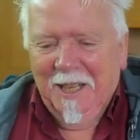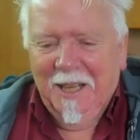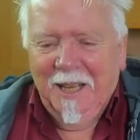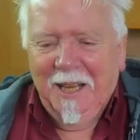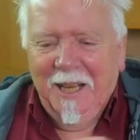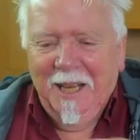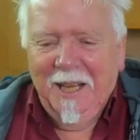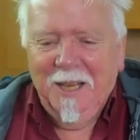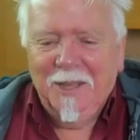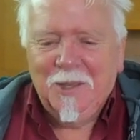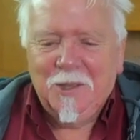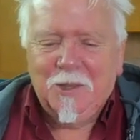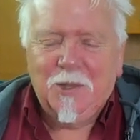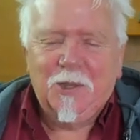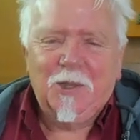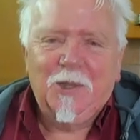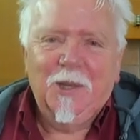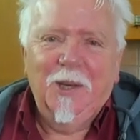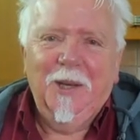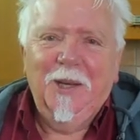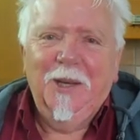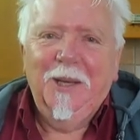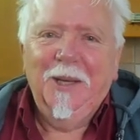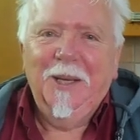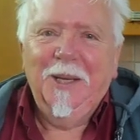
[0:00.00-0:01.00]
it's
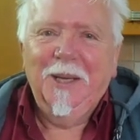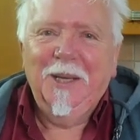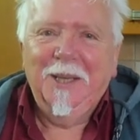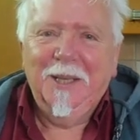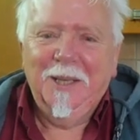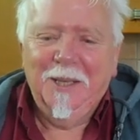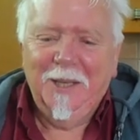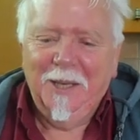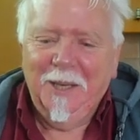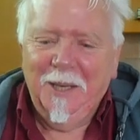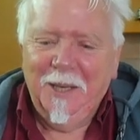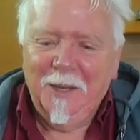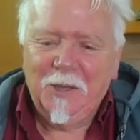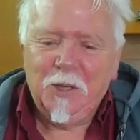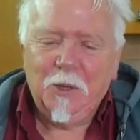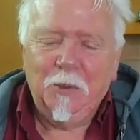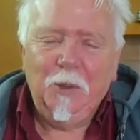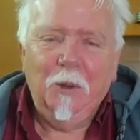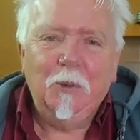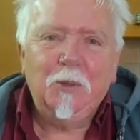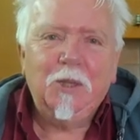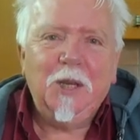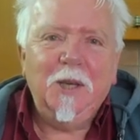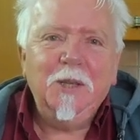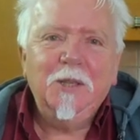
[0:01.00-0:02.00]
uh, it's a
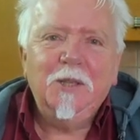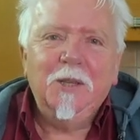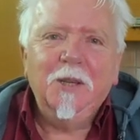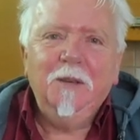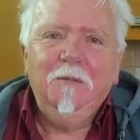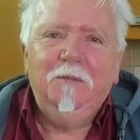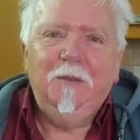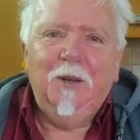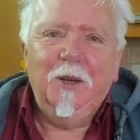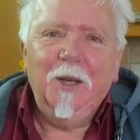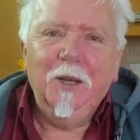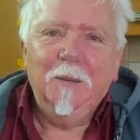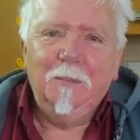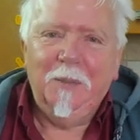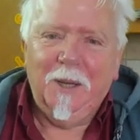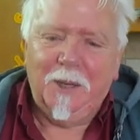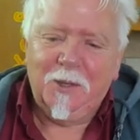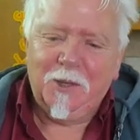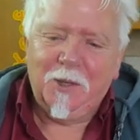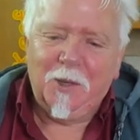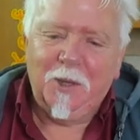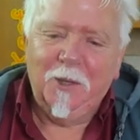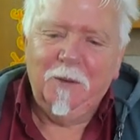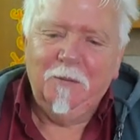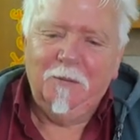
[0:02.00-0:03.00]
rotating frying
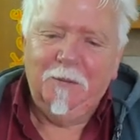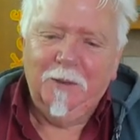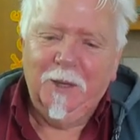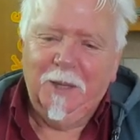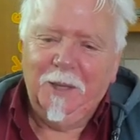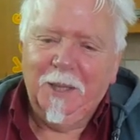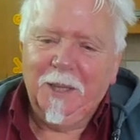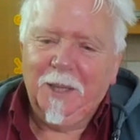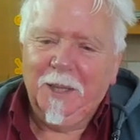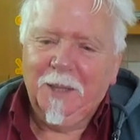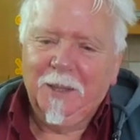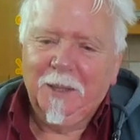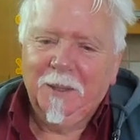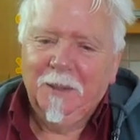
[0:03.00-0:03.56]
basket for like